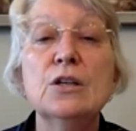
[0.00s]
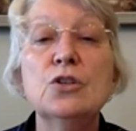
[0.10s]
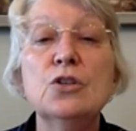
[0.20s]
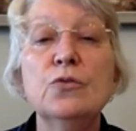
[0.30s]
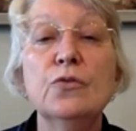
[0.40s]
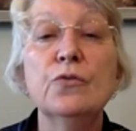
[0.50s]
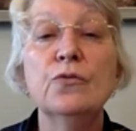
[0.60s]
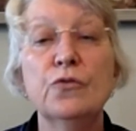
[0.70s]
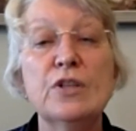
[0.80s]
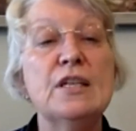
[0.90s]
to
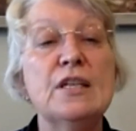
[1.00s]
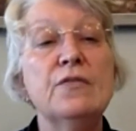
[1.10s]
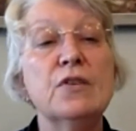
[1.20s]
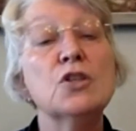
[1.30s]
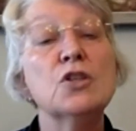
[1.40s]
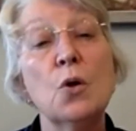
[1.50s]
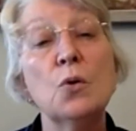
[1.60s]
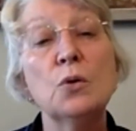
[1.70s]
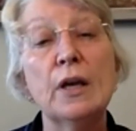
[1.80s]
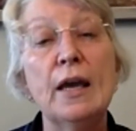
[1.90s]
receive a
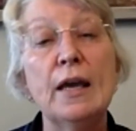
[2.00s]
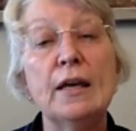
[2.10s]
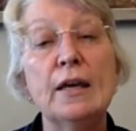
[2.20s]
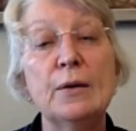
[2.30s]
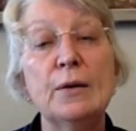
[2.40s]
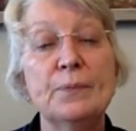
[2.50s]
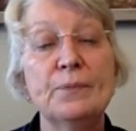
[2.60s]
soul cake.